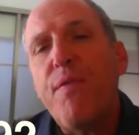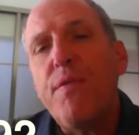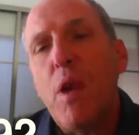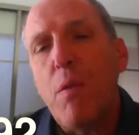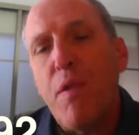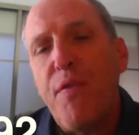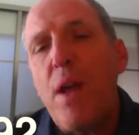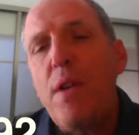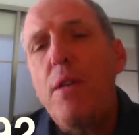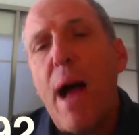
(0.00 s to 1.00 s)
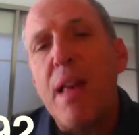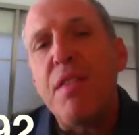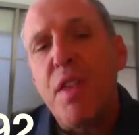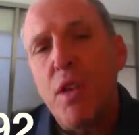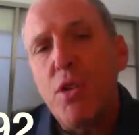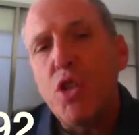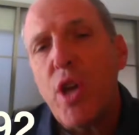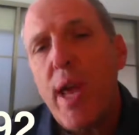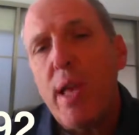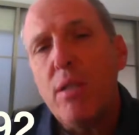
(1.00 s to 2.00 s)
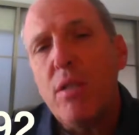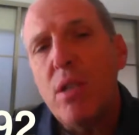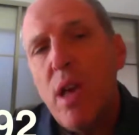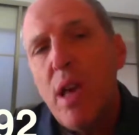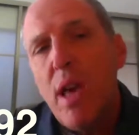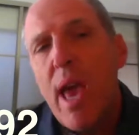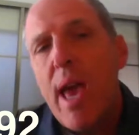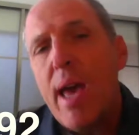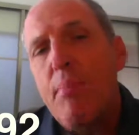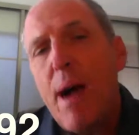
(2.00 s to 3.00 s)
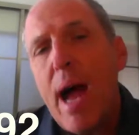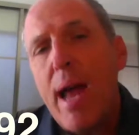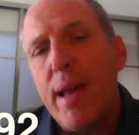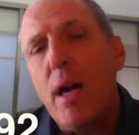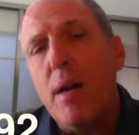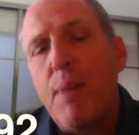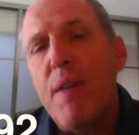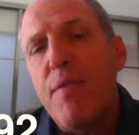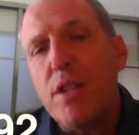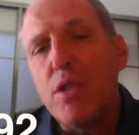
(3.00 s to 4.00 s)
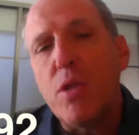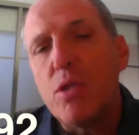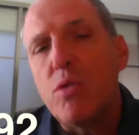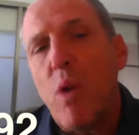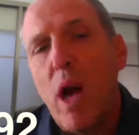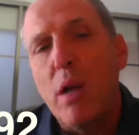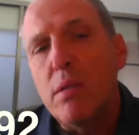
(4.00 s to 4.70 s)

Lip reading: they were funded by theater chains and by venture as well.